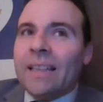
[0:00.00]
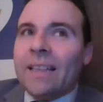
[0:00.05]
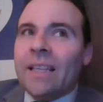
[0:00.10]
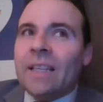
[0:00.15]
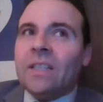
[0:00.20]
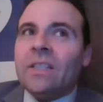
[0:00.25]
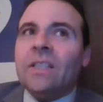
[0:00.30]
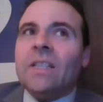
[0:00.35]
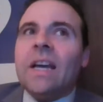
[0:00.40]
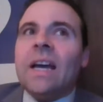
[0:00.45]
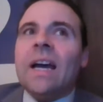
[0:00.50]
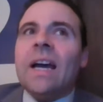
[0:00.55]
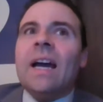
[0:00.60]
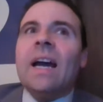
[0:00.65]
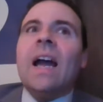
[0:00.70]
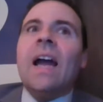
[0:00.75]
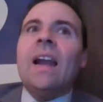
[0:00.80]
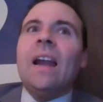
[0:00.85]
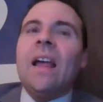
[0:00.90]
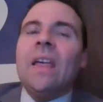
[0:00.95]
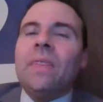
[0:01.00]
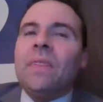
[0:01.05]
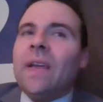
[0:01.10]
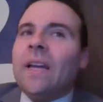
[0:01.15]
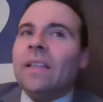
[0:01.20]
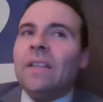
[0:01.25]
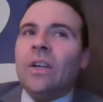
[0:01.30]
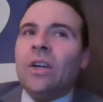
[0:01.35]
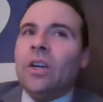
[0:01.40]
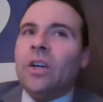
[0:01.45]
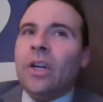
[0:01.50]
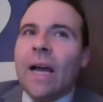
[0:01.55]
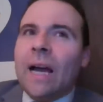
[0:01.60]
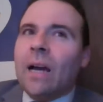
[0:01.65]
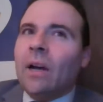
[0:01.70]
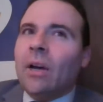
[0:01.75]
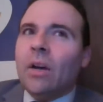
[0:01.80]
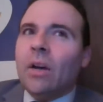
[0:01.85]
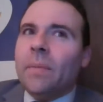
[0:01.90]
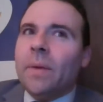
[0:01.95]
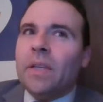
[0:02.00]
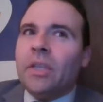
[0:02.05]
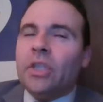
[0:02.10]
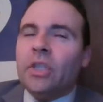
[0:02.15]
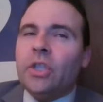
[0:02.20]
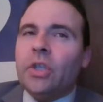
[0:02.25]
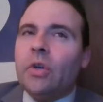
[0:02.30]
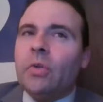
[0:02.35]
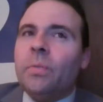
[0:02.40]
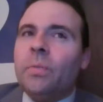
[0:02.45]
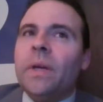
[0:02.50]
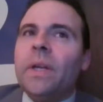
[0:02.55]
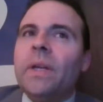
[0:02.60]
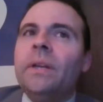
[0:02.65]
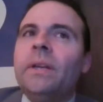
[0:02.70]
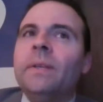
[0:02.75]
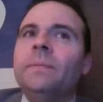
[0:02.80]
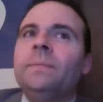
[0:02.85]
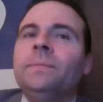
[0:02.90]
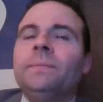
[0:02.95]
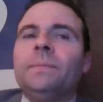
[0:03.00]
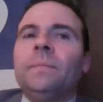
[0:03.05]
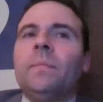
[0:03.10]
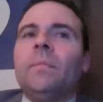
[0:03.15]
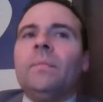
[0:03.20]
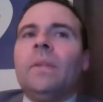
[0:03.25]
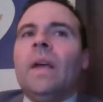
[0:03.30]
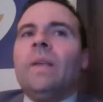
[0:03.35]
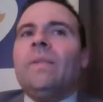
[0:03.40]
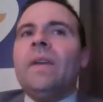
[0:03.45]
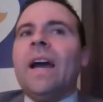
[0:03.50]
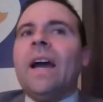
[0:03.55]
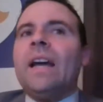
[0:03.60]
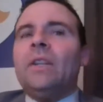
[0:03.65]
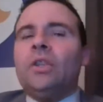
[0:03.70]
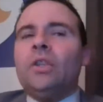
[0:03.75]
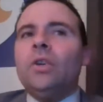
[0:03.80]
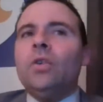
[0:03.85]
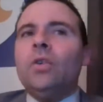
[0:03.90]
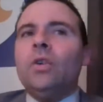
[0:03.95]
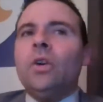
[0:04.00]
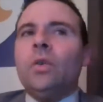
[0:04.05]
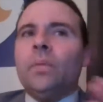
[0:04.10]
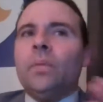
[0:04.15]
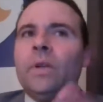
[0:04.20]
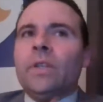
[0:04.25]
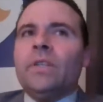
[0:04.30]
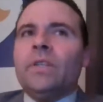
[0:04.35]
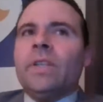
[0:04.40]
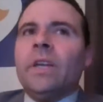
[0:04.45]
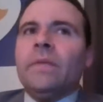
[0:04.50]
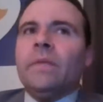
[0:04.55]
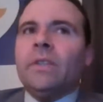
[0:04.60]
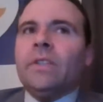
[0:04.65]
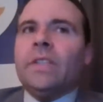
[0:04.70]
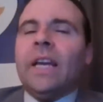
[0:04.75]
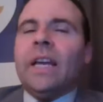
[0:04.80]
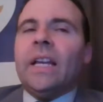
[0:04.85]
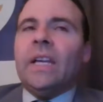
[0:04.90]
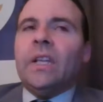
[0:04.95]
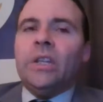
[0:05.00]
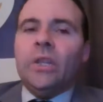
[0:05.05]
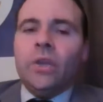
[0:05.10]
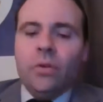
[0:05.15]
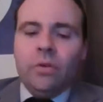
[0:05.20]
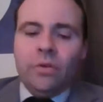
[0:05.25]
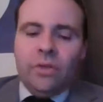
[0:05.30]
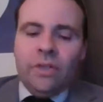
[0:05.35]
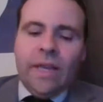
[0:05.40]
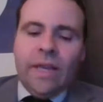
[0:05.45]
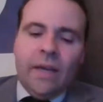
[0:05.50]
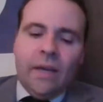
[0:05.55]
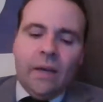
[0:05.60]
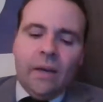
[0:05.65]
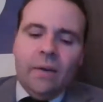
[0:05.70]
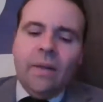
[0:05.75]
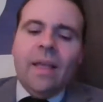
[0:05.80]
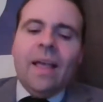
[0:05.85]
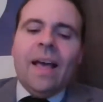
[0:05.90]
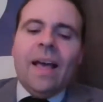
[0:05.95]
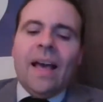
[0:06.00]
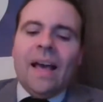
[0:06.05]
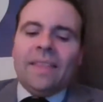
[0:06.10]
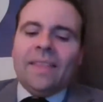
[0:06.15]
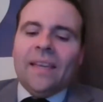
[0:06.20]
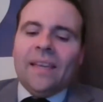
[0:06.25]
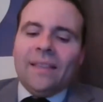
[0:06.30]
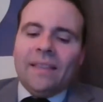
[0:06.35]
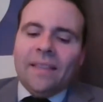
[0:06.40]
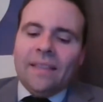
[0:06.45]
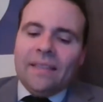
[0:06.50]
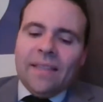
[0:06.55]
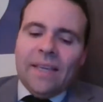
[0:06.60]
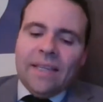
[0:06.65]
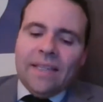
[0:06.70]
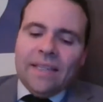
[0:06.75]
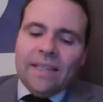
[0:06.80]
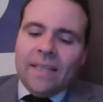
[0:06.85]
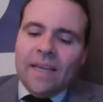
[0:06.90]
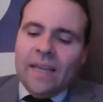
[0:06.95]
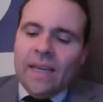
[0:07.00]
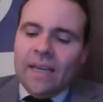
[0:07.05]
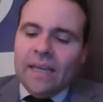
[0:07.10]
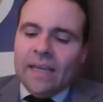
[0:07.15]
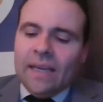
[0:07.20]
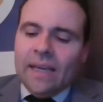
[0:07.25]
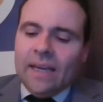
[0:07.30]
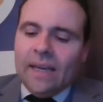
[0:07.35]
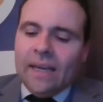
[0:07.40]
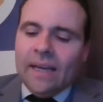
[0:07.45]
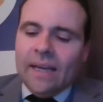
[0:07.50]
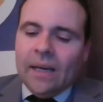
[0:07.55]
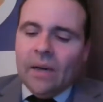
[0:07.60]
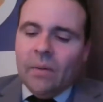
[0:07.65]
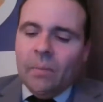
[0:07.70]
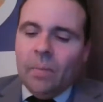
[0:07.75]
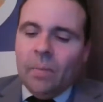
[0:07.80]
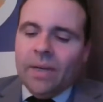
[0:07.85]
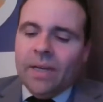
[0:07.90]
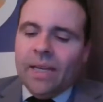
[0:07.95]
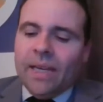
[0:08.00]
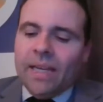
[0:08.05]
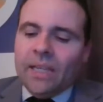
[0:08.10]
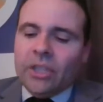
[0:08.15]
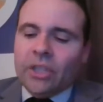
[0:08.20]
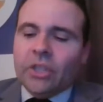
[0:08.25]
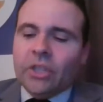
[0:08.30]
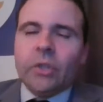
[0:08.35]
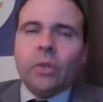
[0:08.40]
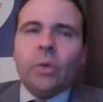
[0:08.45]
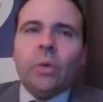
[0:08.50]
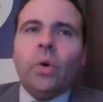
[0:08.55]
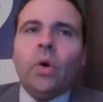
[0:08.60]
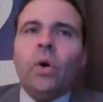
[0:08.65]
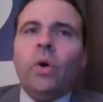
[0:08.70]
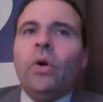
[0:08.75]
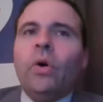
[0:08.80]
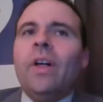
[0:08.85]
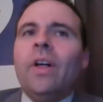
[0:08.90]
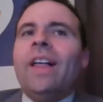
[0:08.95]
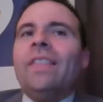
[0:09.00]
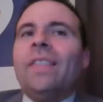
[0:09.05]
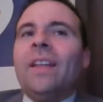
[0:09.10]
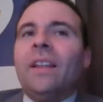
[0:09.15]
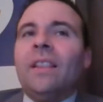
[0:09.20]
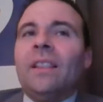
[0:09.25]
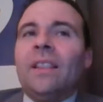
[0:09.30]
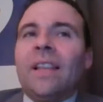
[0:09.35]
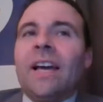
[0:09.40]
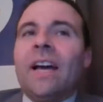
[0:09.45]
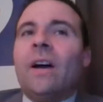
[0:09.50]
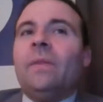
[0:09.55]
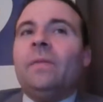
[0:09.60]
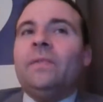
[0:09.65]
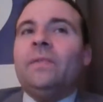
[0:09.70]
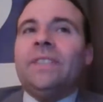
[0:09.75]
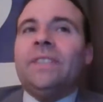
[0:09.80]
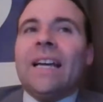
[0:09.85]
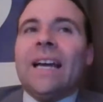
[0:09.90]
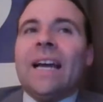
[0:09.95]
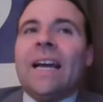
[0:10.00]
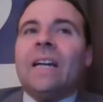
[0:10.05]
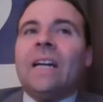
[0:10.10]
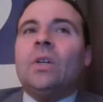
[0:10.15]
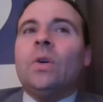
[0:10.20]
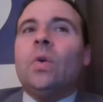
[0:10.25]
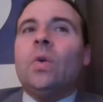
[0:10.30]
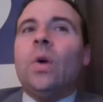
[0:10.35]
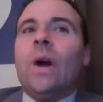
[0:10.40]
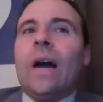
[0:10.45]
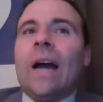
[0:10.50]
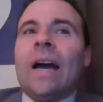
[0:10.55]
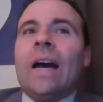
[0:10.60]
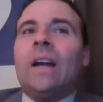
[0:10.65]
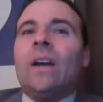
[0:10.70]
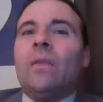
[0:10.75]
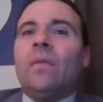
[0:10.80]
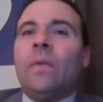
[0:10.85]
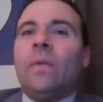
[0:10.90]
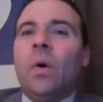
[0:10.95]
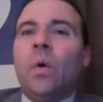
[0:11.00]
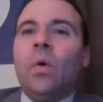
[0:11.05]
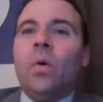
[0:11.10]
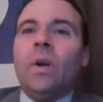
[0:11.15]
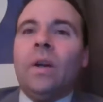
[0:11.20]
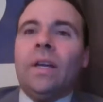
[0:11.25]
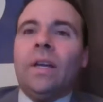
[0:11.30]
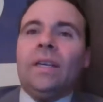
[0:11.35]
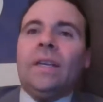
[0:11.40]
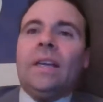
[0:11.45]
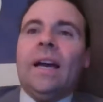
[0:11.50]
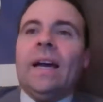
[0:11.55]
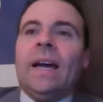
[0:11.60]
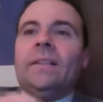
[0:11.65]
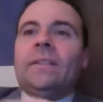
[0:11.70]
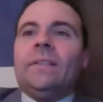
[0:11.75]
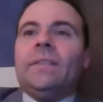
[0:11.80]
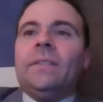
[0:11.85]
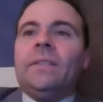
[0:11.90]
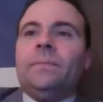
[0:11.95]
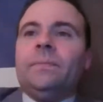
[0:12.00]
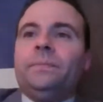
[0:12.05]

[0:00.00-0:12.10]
this guy, and I think they're not going to be stupid. They've got 2 good receivers they can use now. I think that they take Penei Sewell, the left tackle out of Oregon, guys.